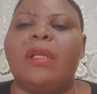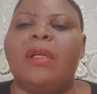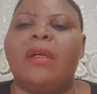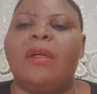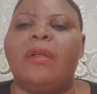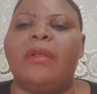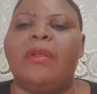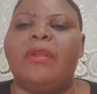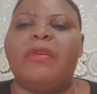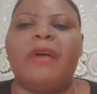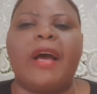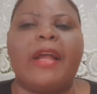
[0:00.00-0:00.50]

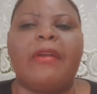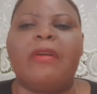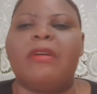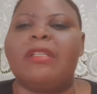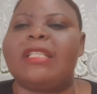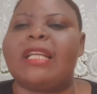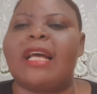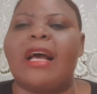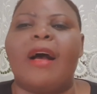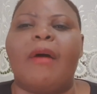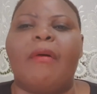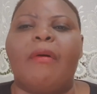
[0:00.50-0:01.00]
you are
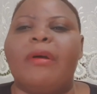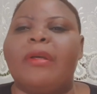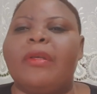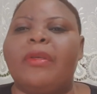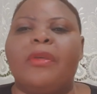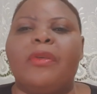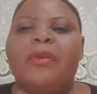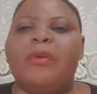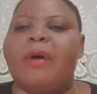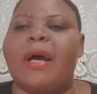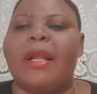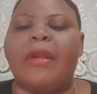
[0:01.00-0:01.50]

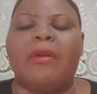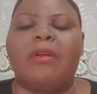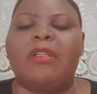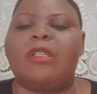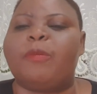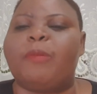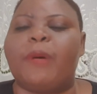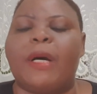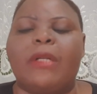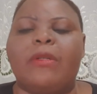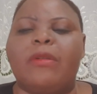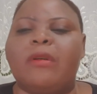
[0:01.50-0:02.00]
not
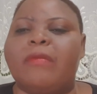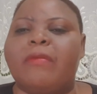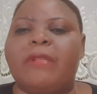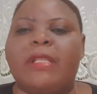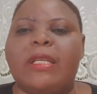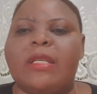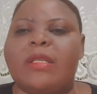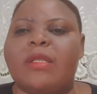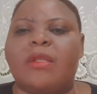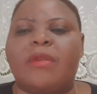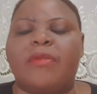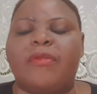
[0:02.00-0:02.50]
part of
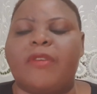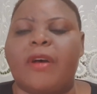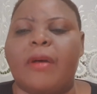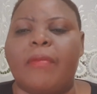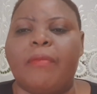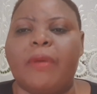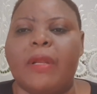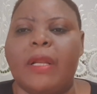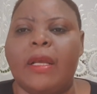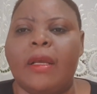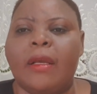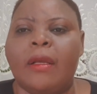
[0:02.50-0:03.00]
this
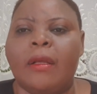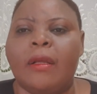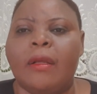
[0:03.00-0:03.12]
family.